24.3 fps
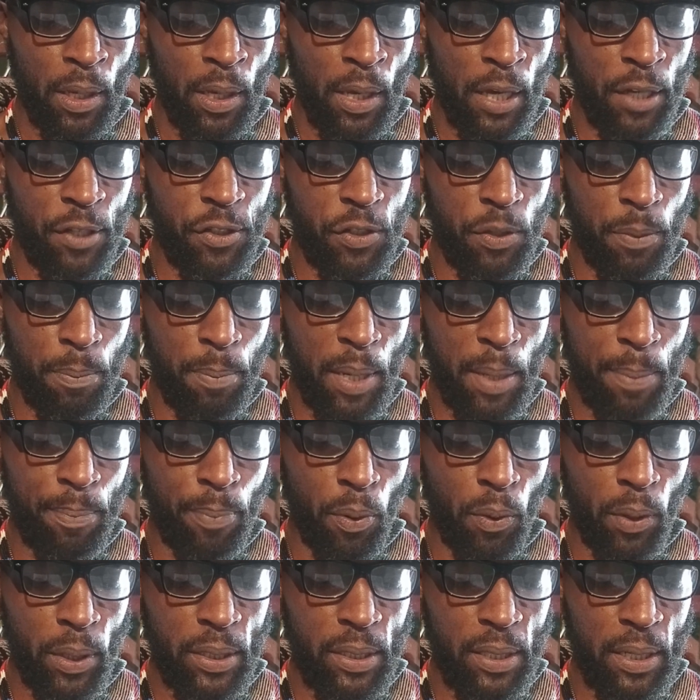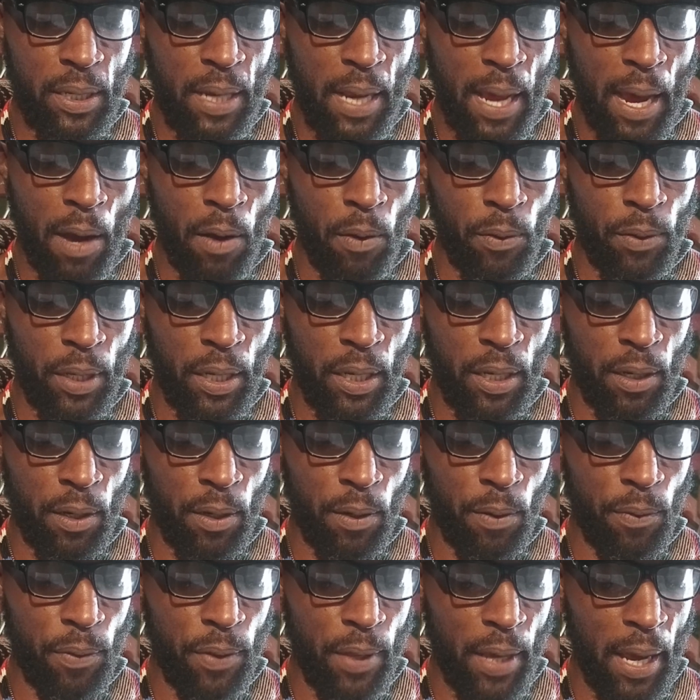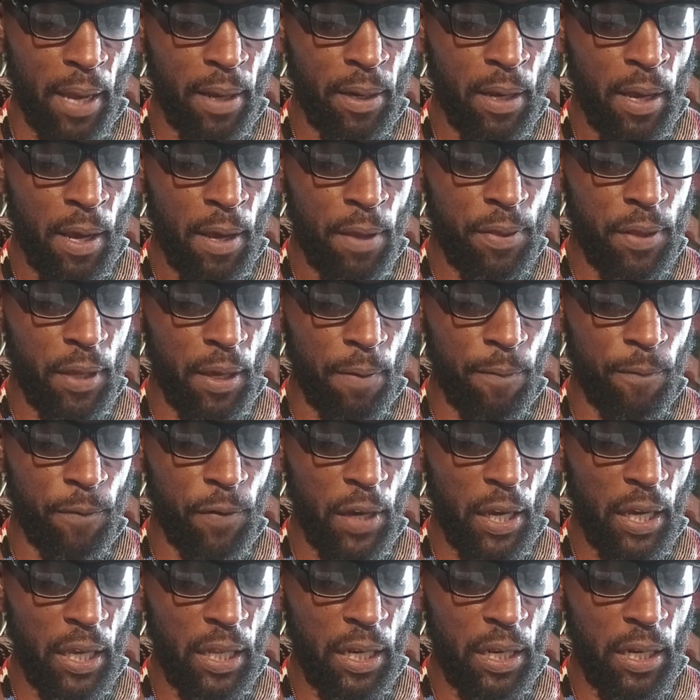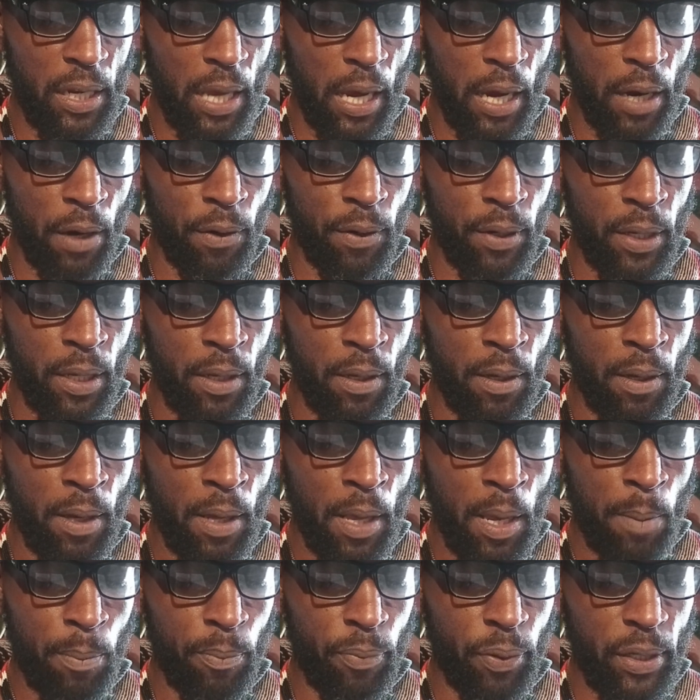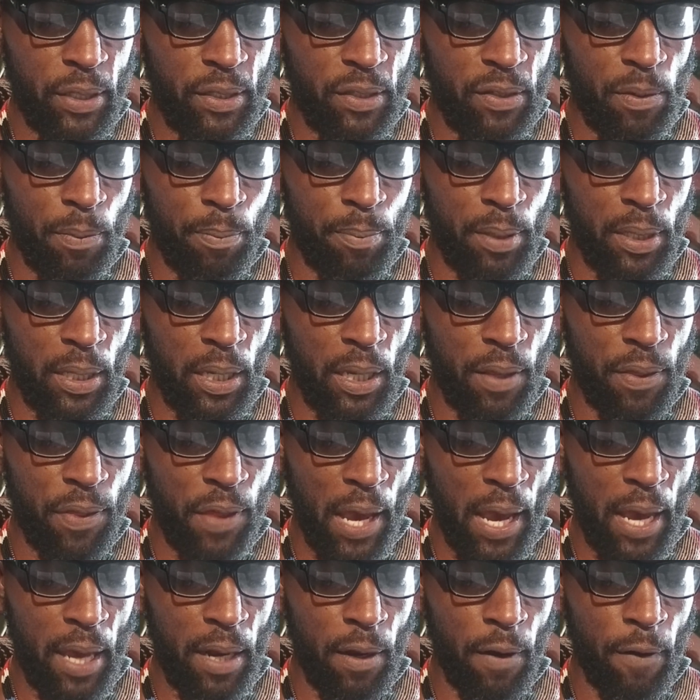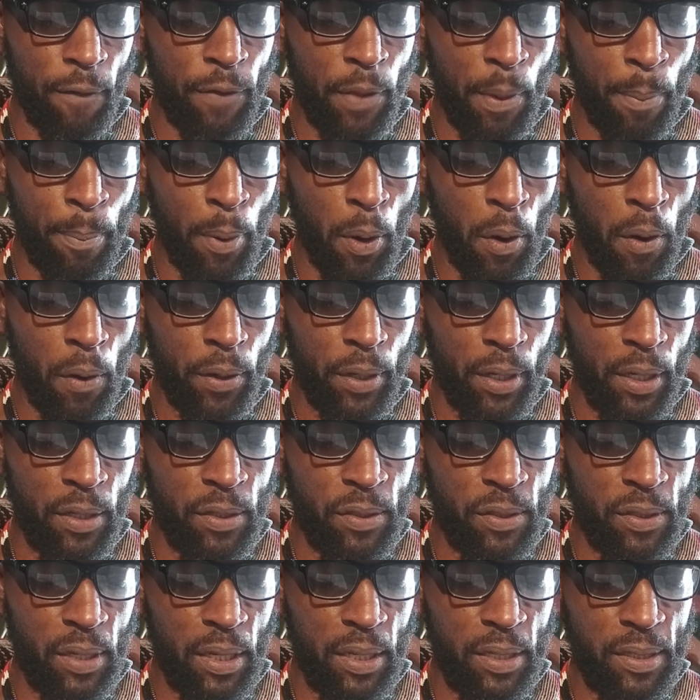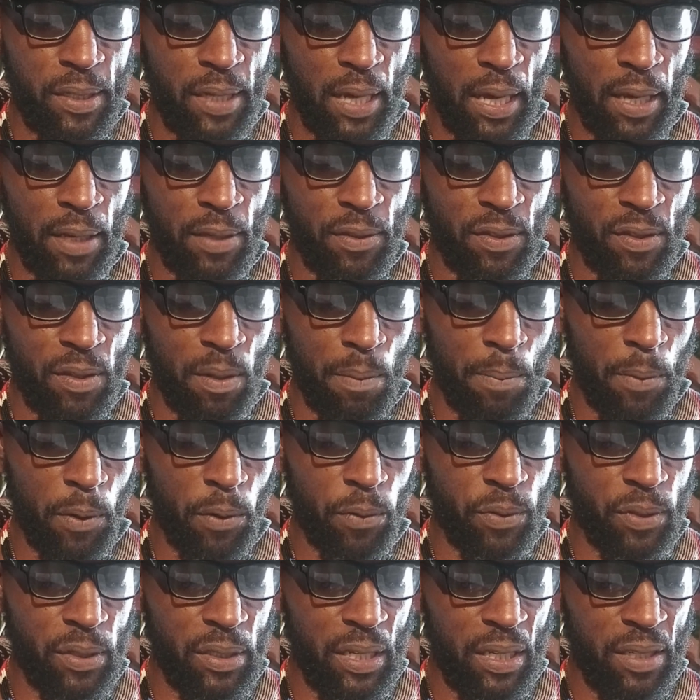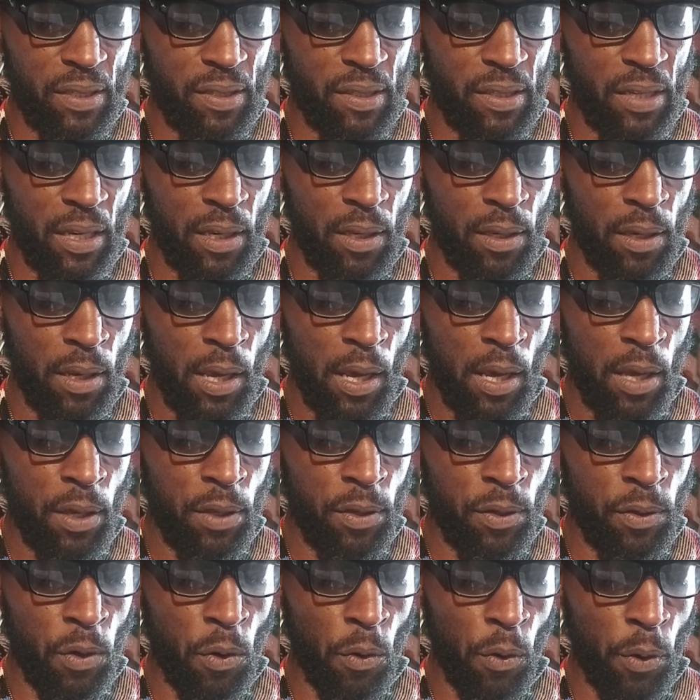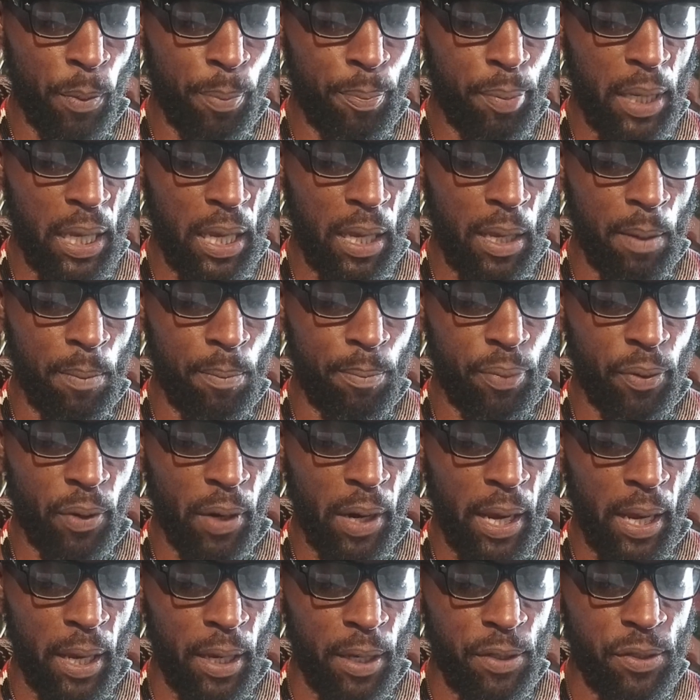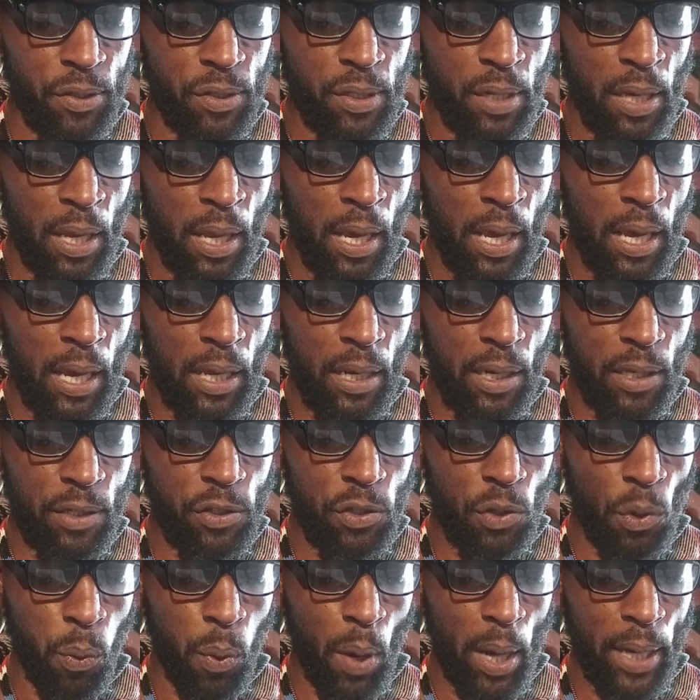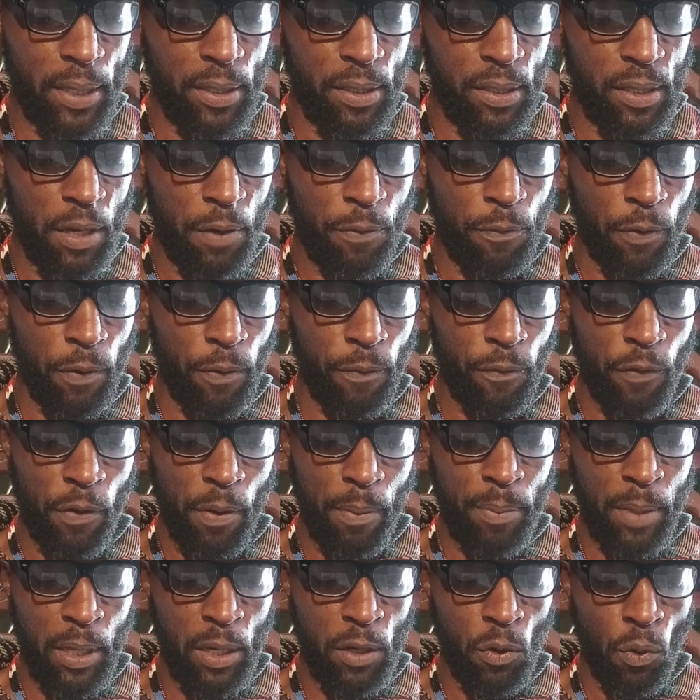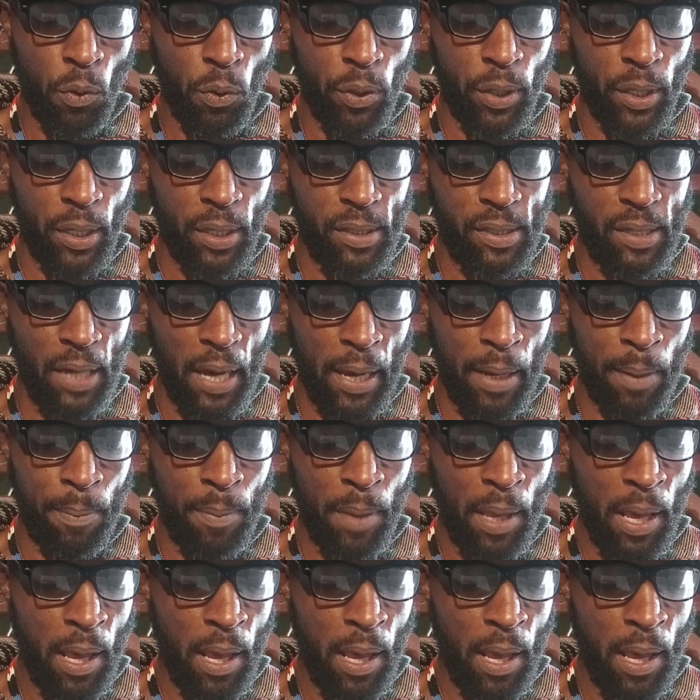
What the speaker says: It should be pointed out here that the invaded area, principally that of the Balkans, contains the most distant European branch and is quite different from the Nordic type,